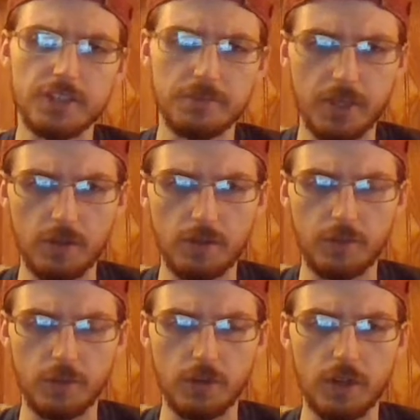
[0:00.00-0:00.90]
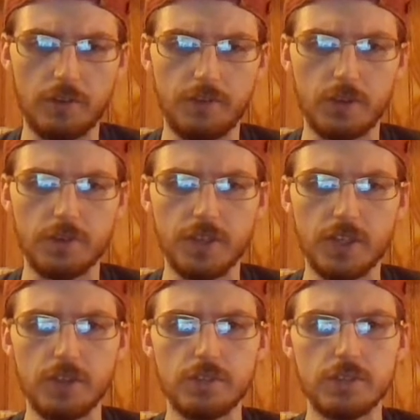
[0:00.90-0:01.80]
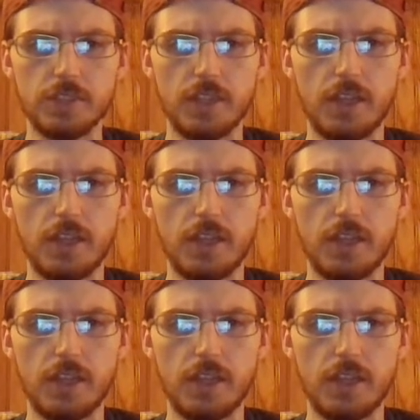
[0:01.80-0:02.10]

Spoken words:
bell for further videos,